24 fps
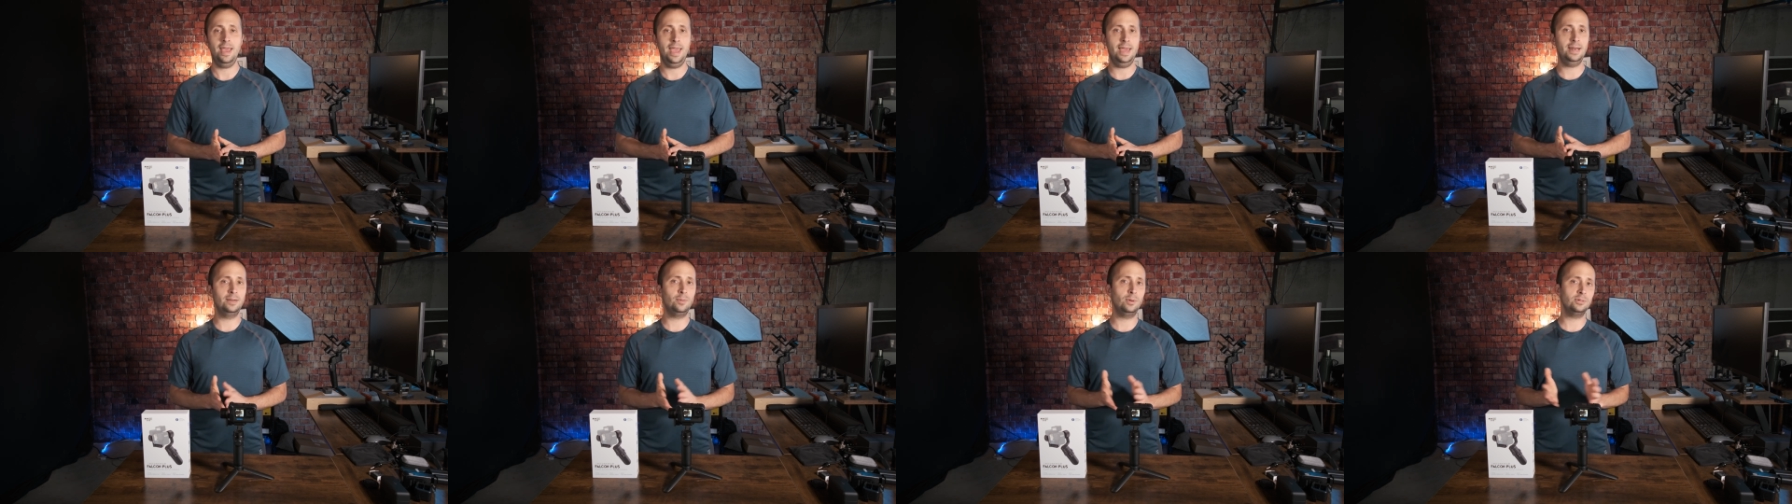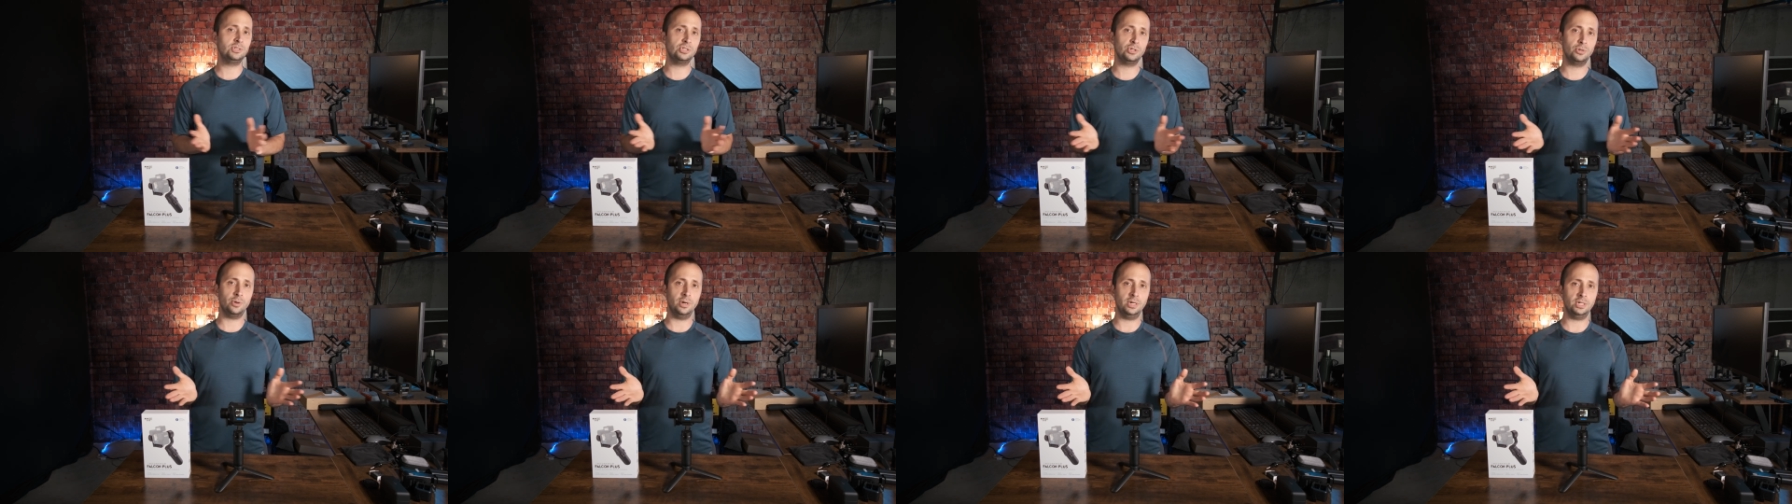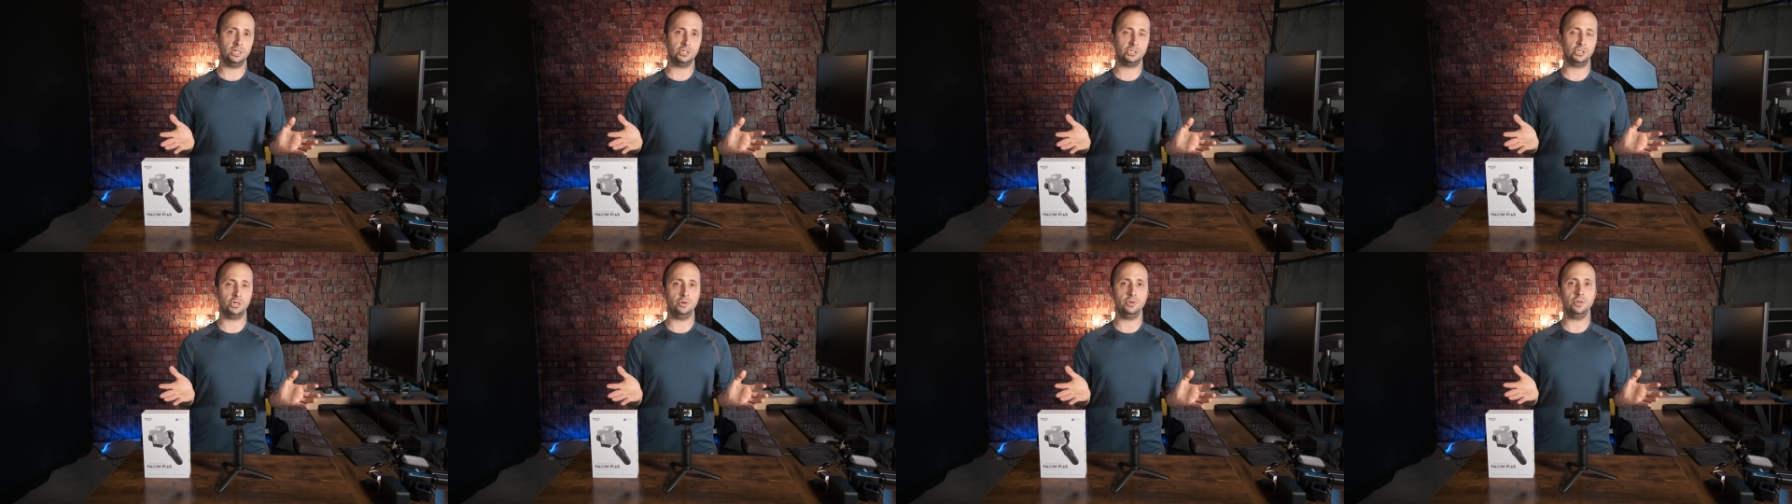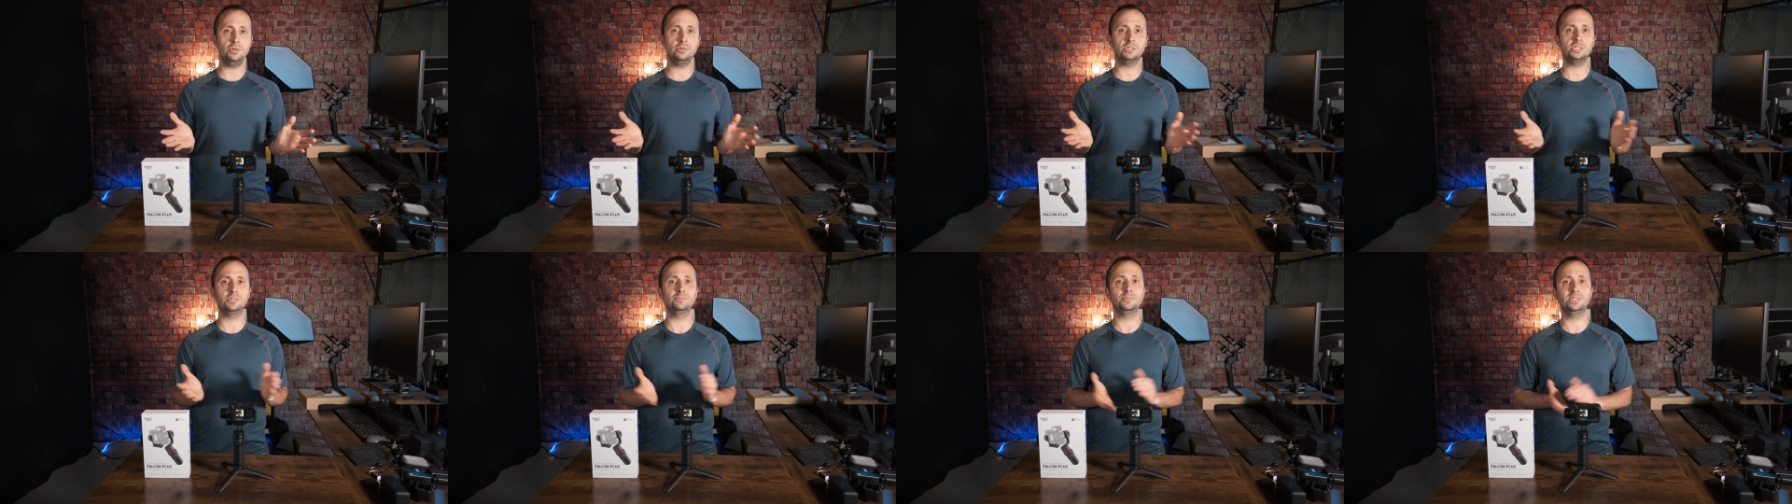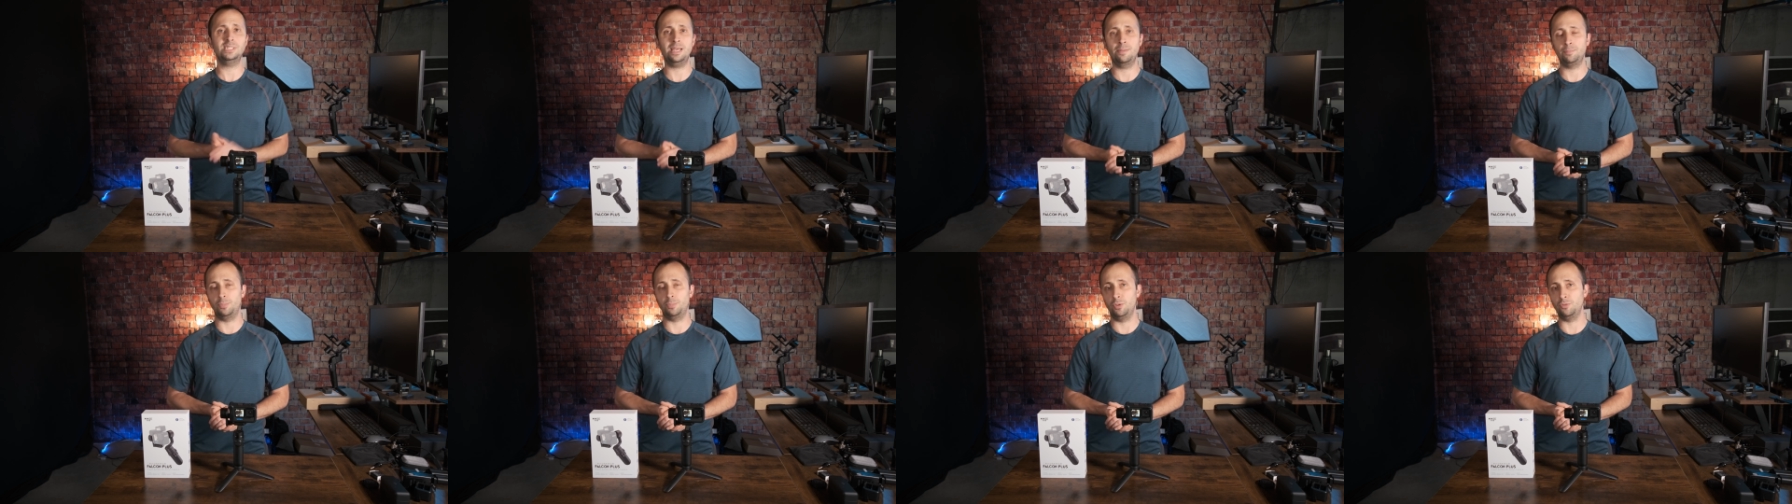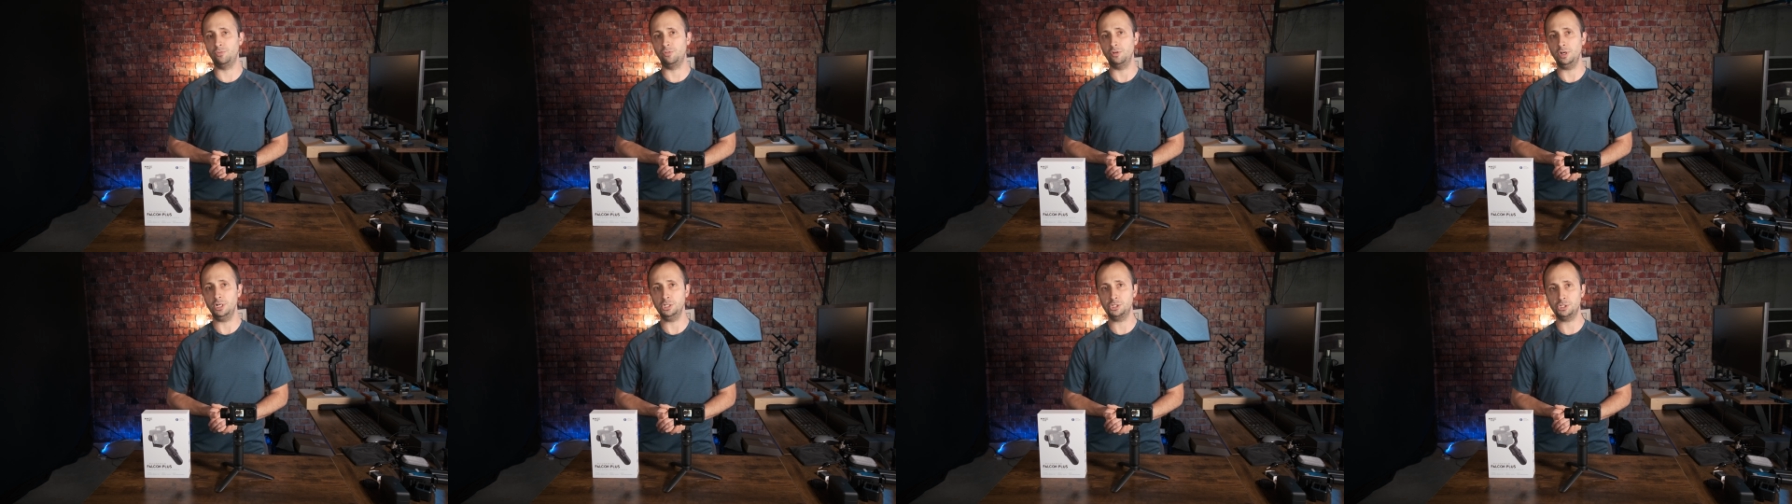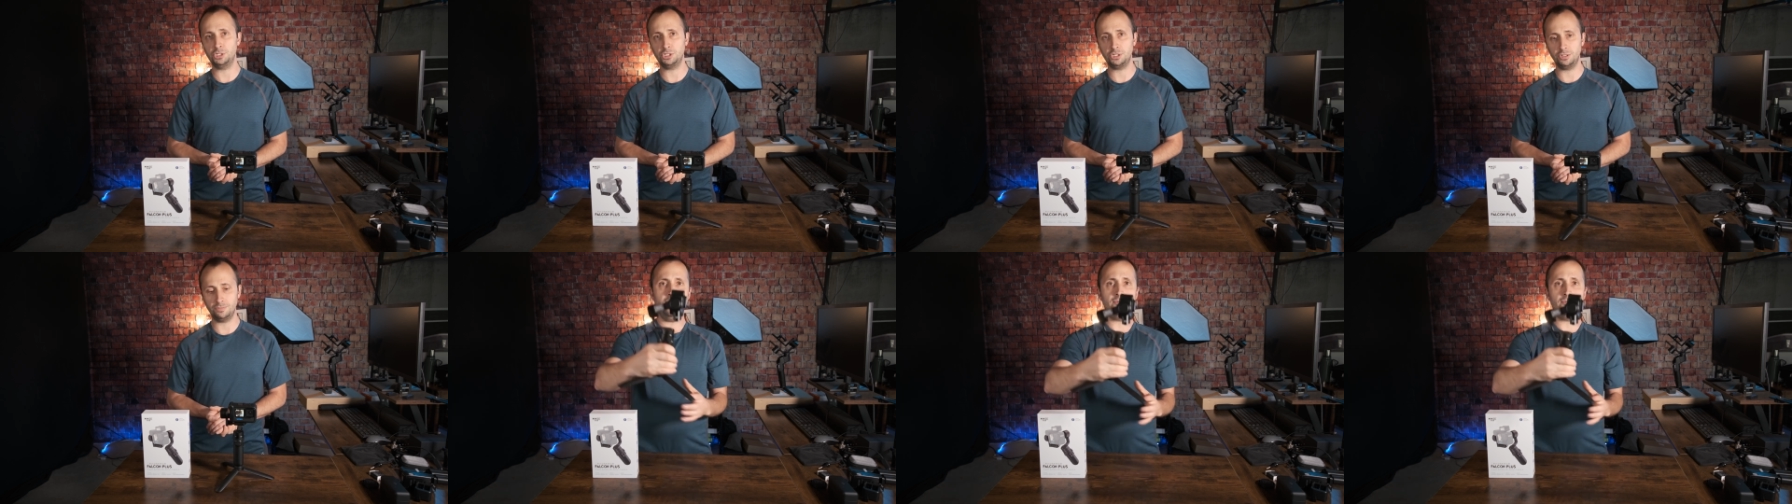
And I'm also going to show you some sample footage.